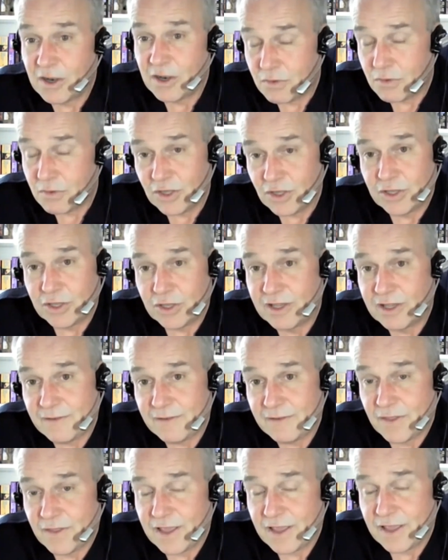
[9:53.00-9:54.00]
You know,
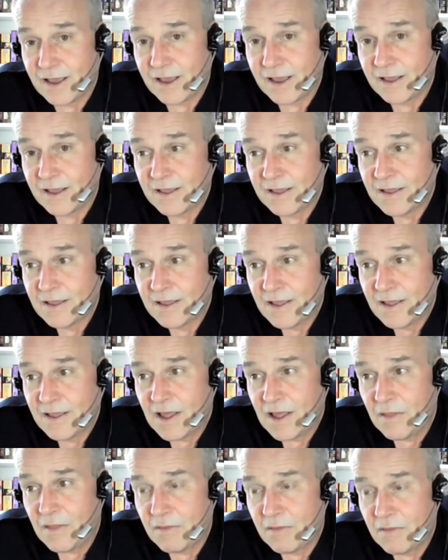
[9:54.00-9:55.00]
certainly for the
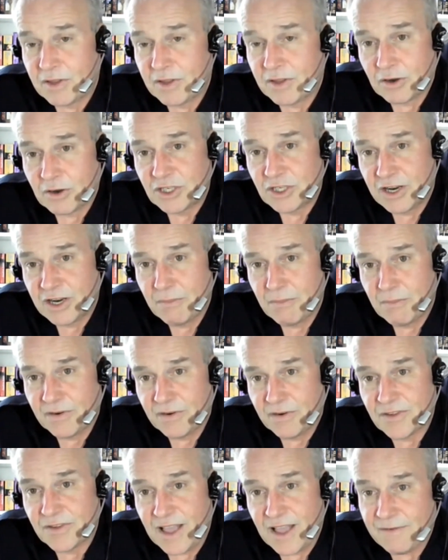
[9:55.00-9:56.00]
reduction in
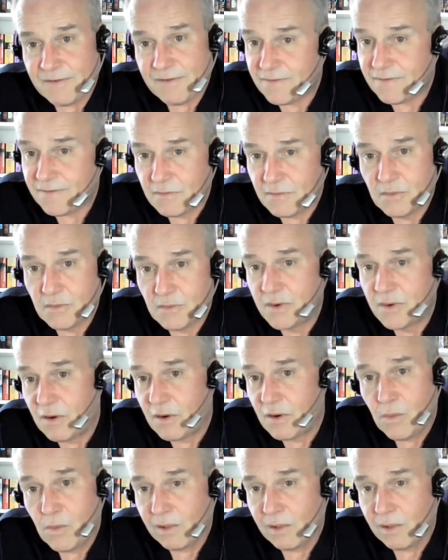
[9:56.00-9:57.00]
number of staff, we
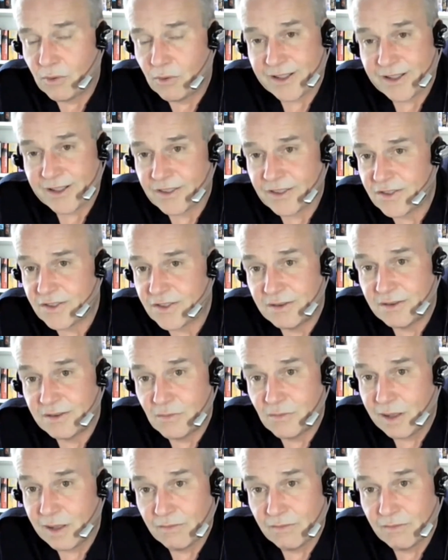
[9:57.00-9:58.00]
got well practiced
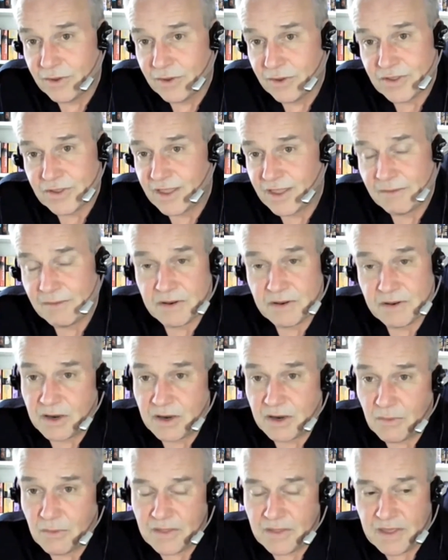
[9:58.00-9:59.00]
and well versed that, you
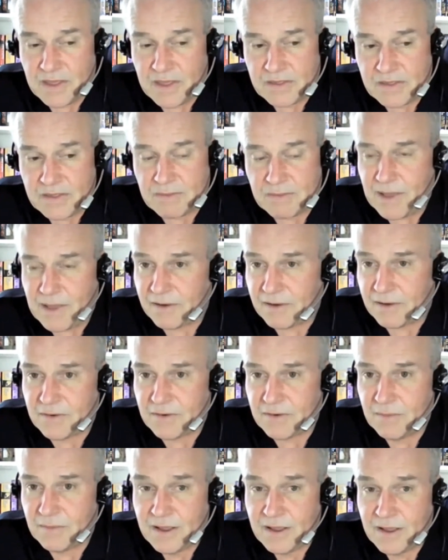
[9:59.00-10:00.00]
know, whether they sit back
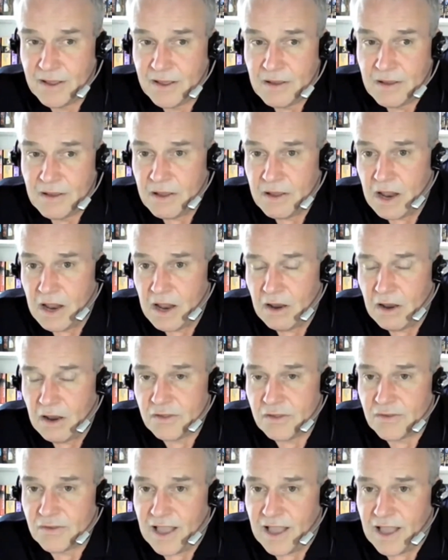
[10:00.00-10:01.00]
from a
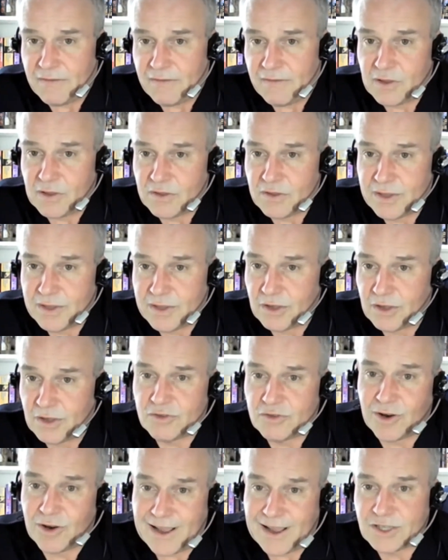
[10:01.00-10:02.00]
loss of staff due to
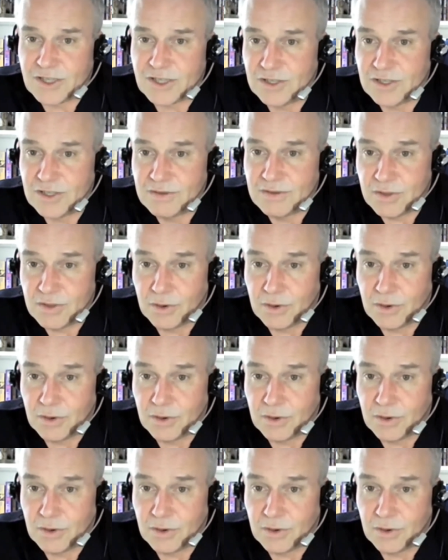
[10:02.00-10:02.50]
industrial action,